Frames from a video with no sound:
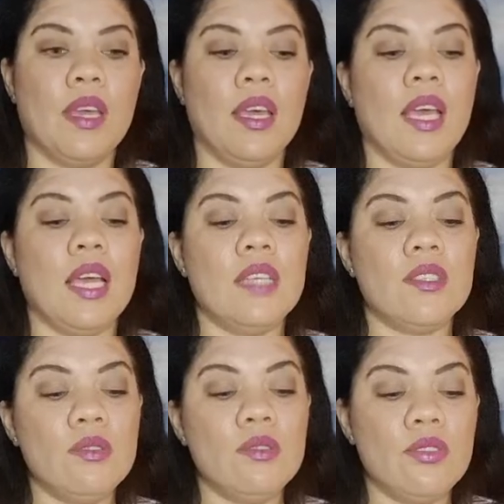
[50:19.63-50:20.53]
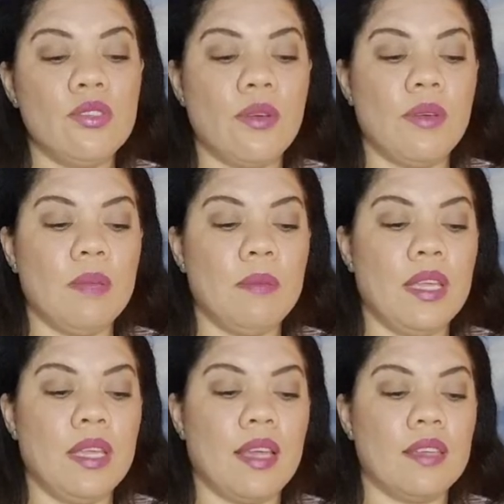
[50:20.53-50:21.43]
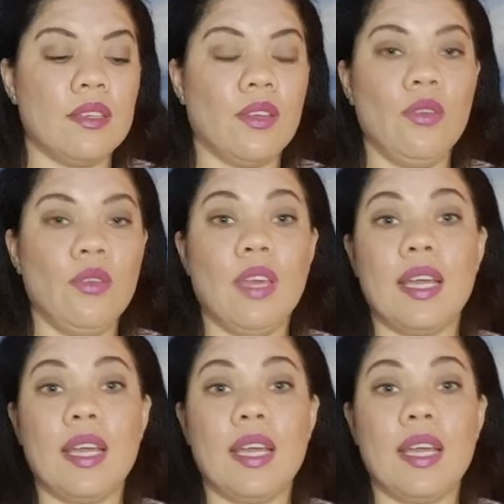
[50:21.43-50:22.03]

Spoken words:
It's also showing me that you can